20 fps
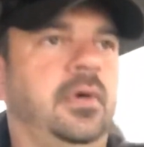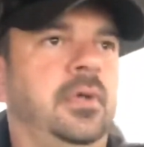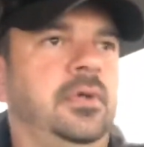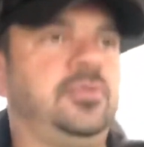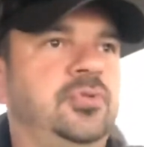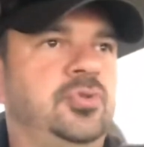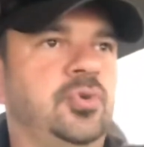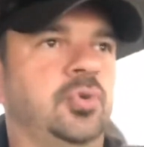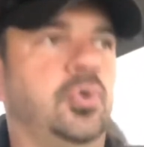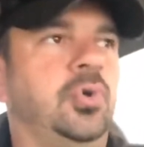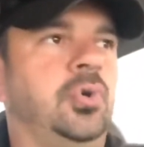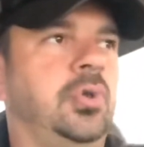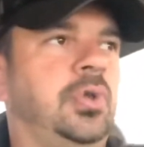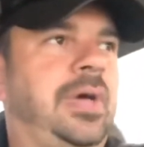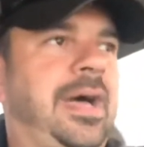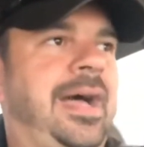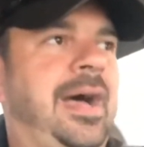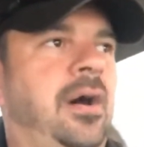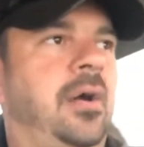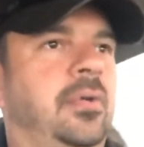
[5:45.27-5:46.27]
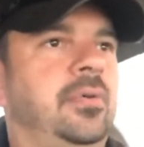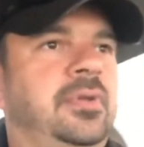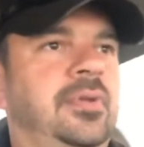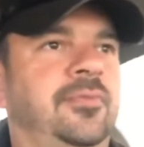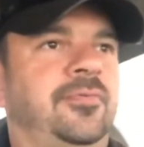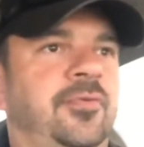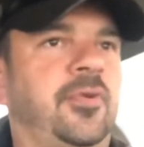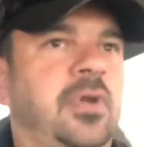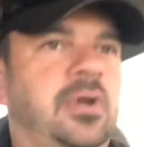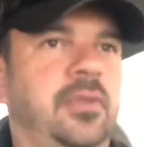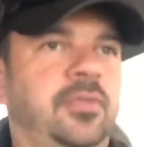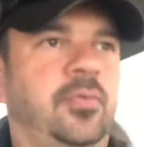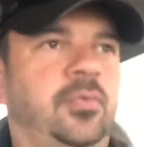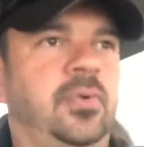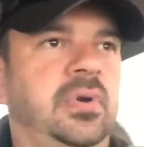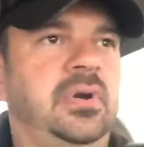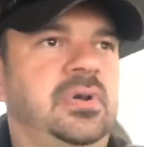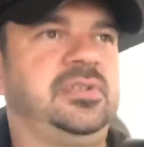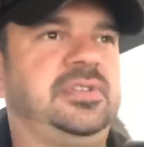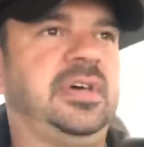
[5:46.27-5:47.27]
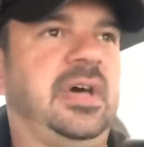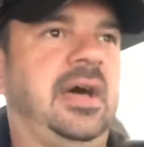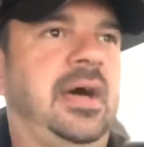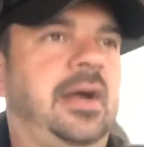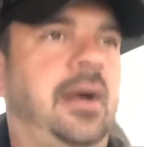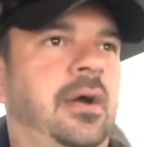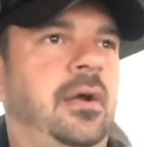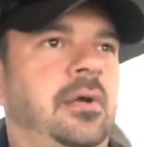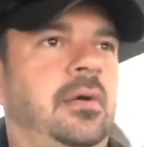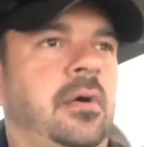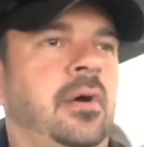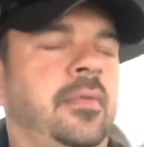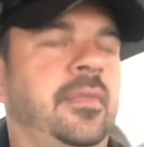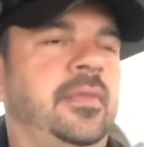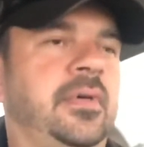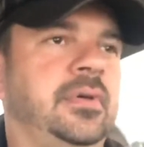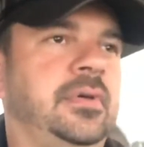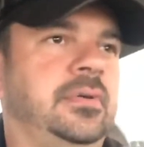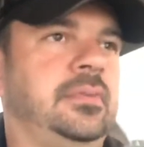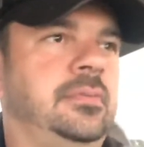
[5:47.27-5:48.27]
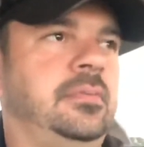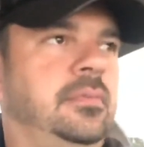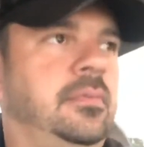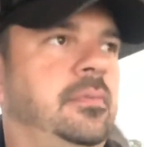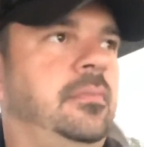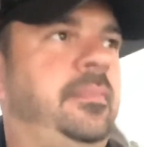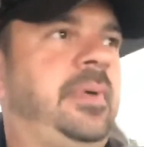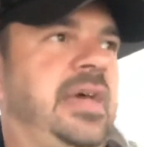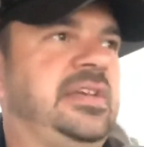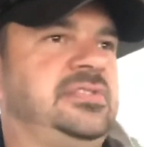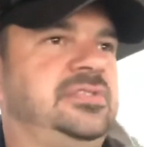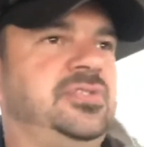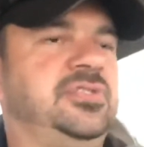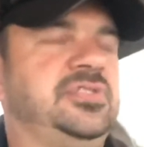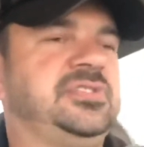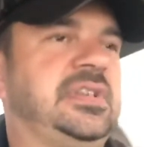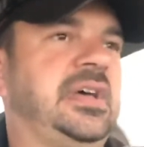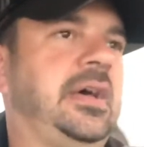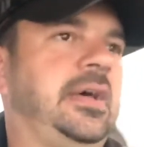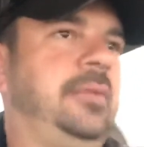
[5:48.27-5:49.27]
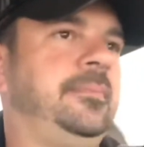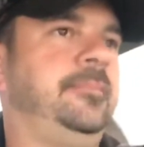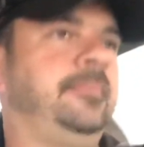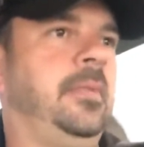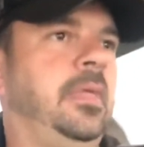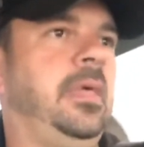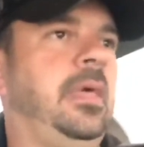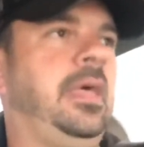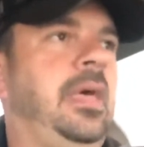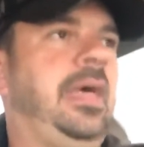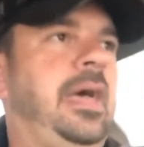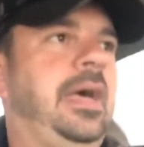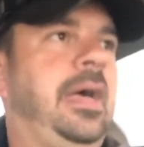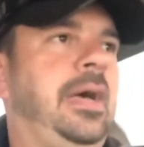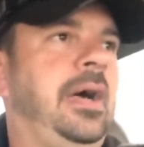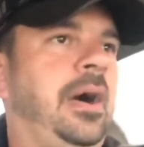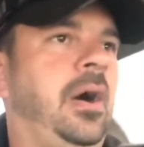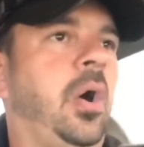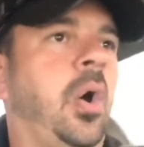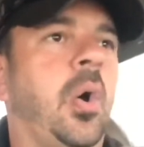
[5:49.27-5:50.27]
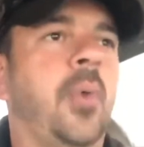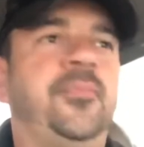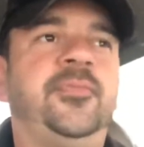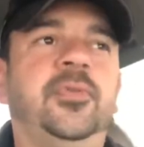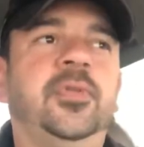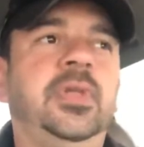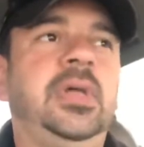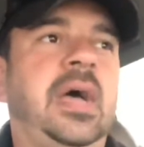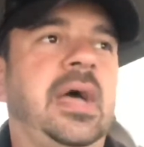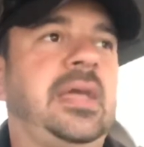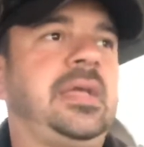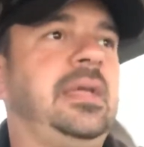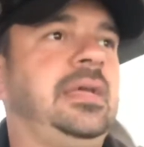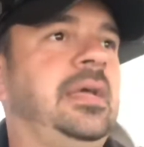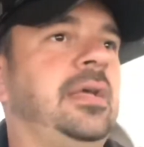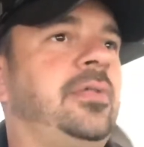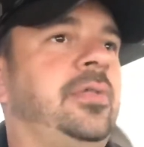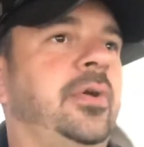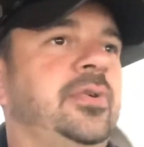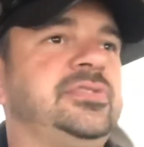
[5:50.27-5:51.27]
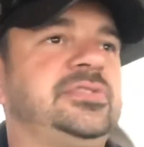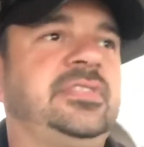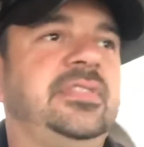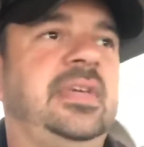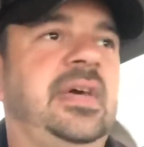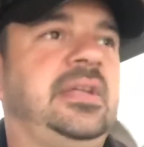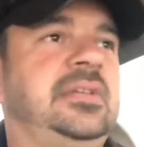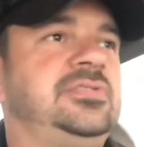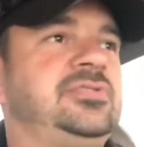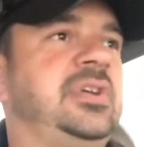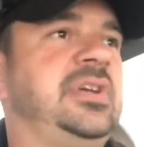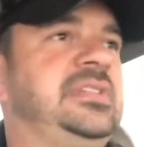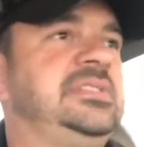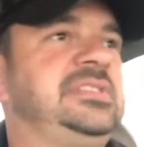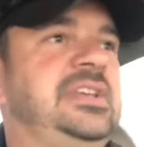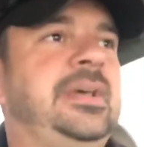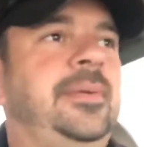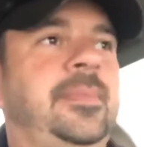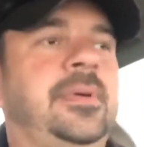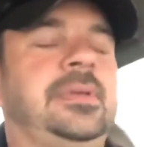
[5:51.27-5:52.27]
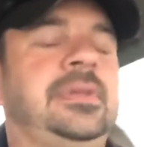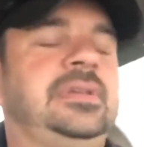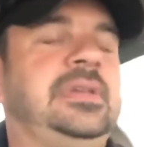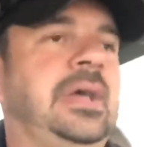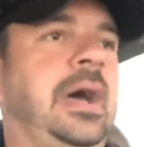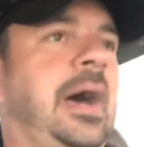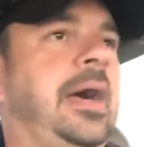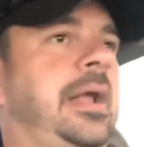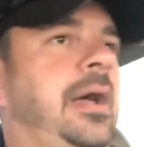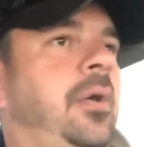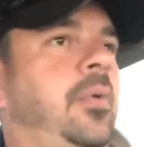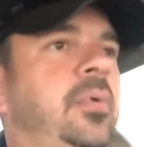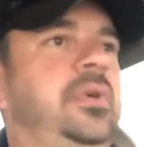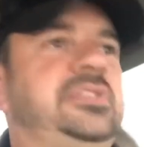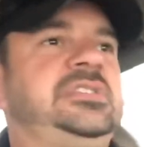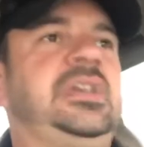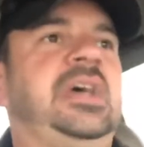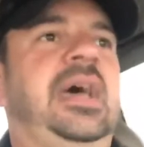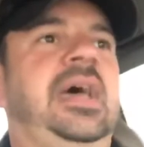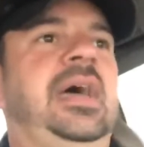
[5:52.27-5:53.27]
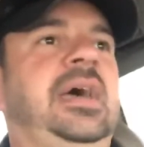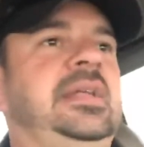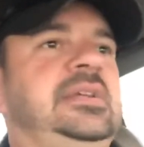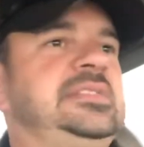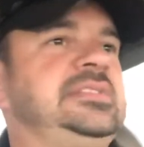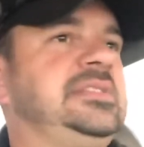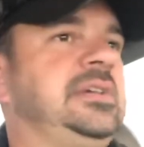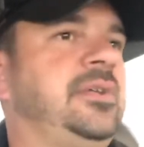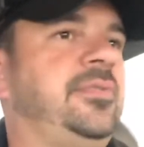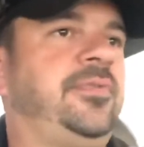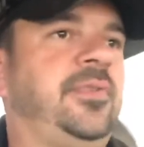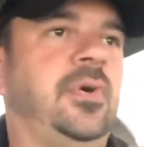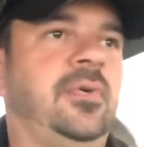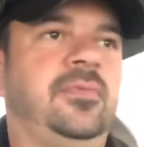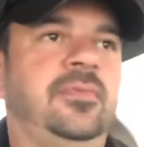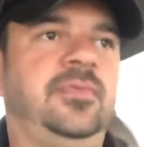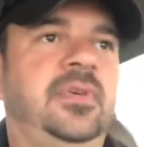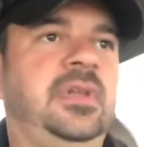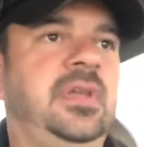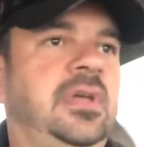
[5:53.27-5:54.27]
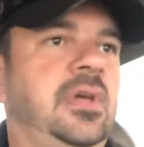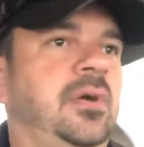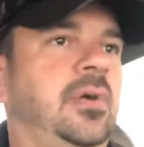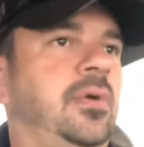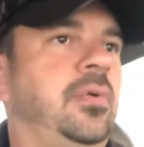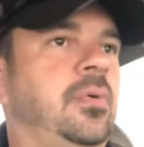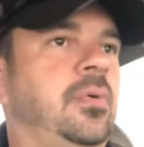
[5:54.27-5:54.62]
dual out in front of the rear tire on the passenger side. Hopefully I can get close to that Trans Am, and God, I wish I had a cell phone video